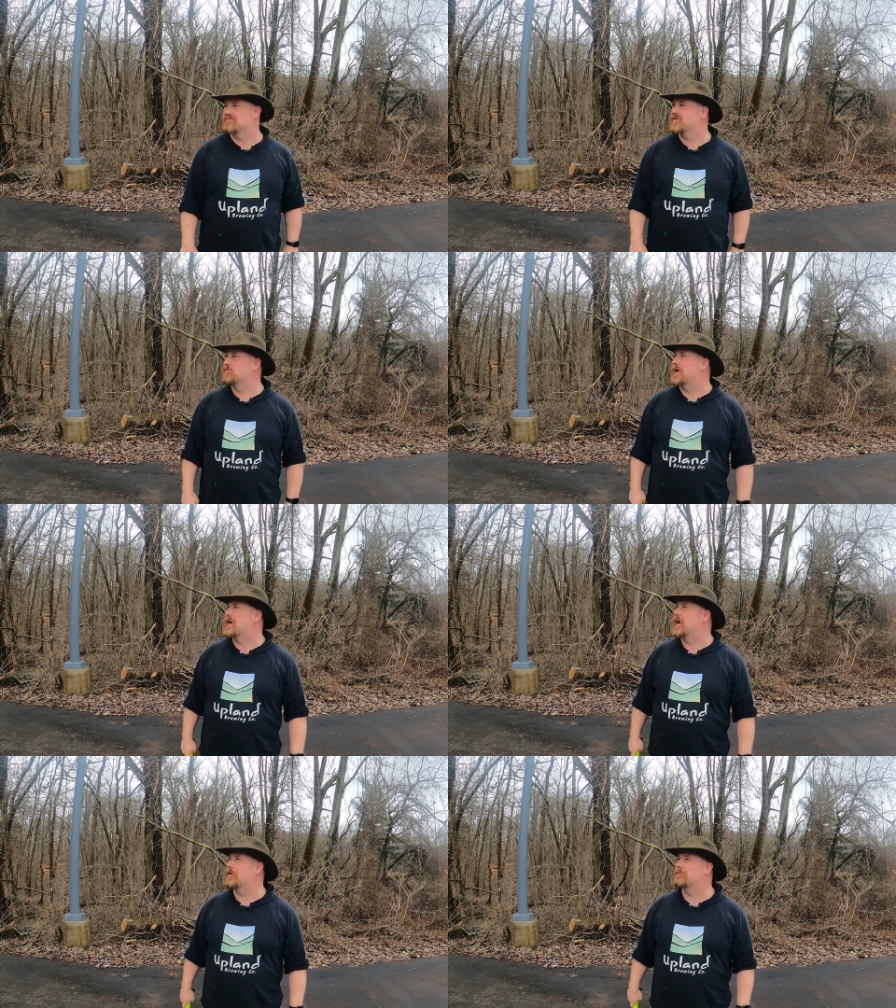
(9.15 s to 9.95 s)
It's wet
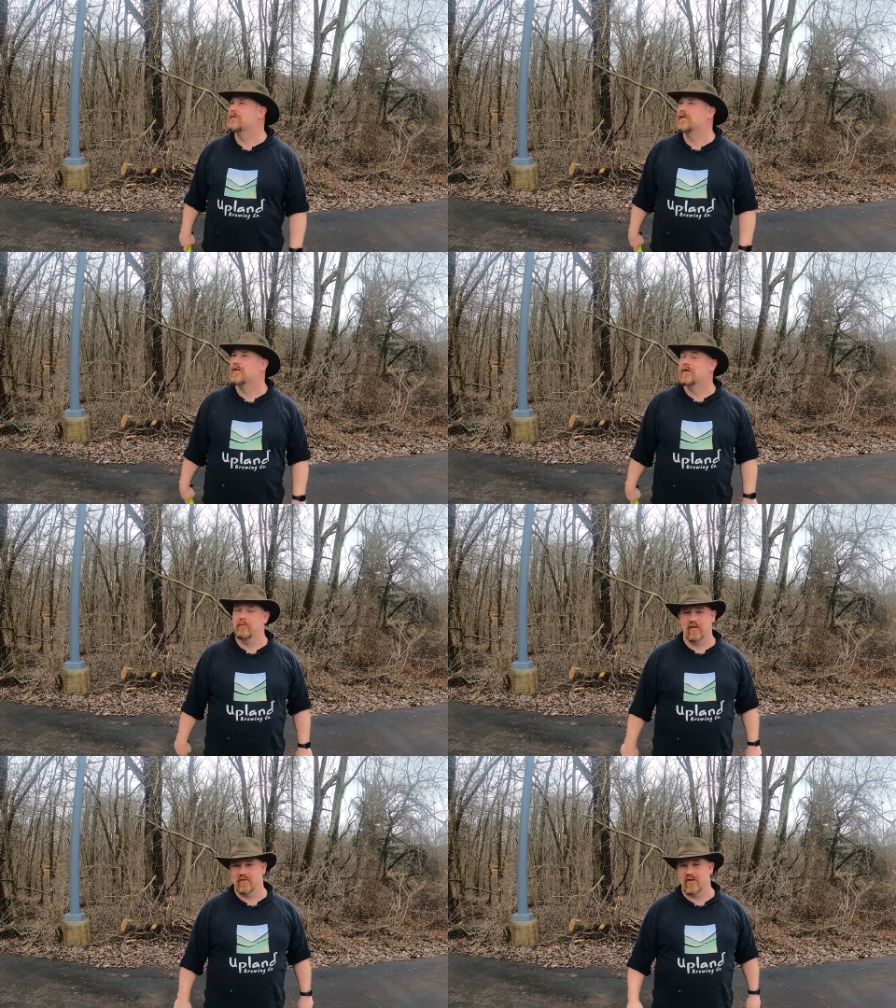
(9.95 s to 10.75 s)
out,
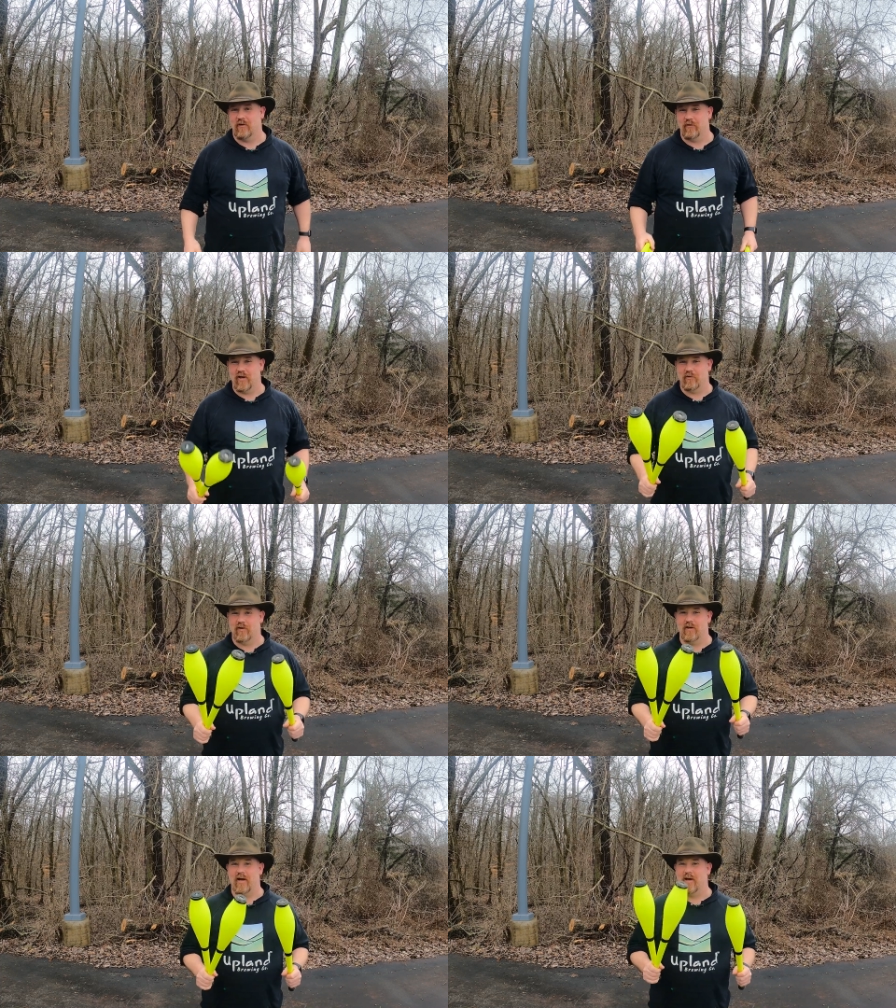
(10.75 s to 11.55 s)
but it's not raining
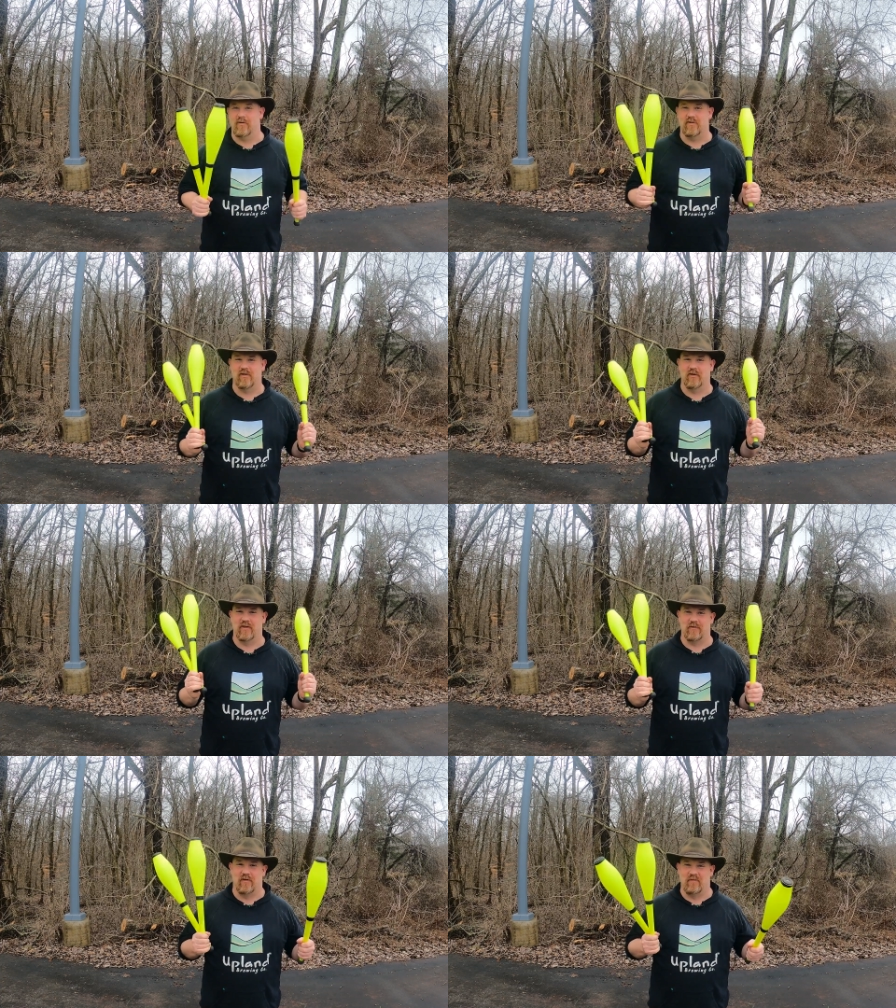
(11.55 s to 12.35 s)
right now, so
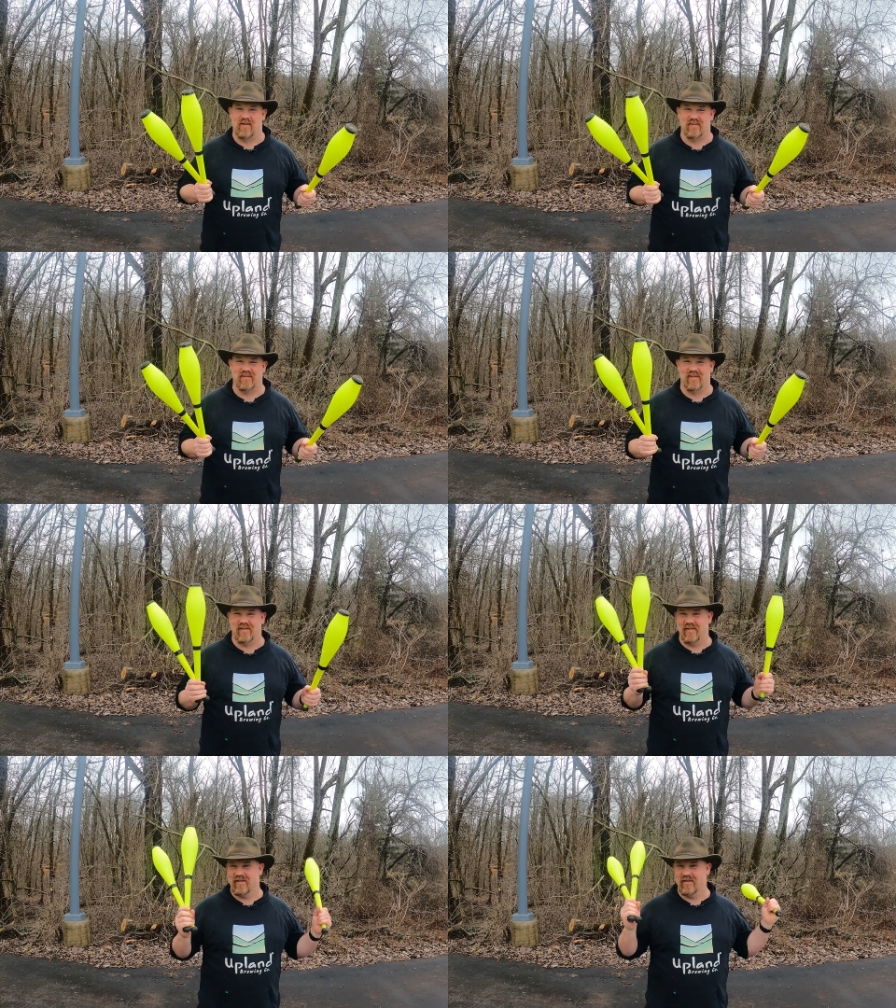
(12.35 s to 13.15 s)
that's why I'm
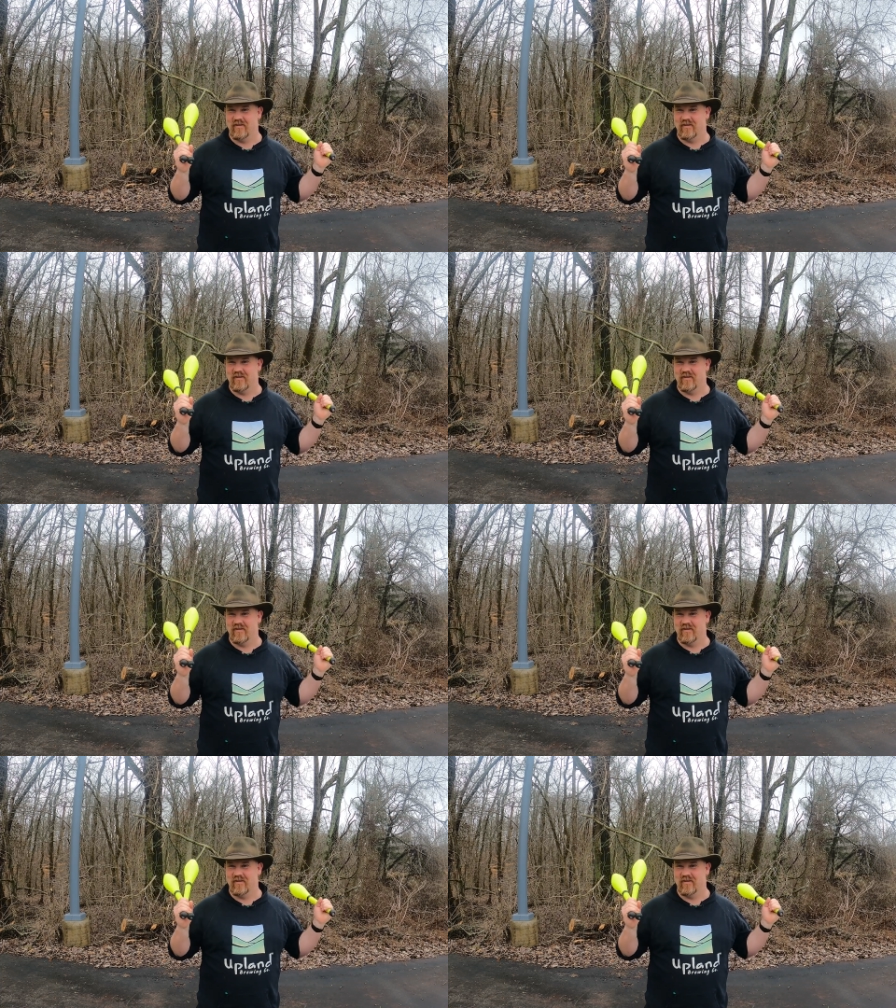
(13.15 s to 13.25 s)
outside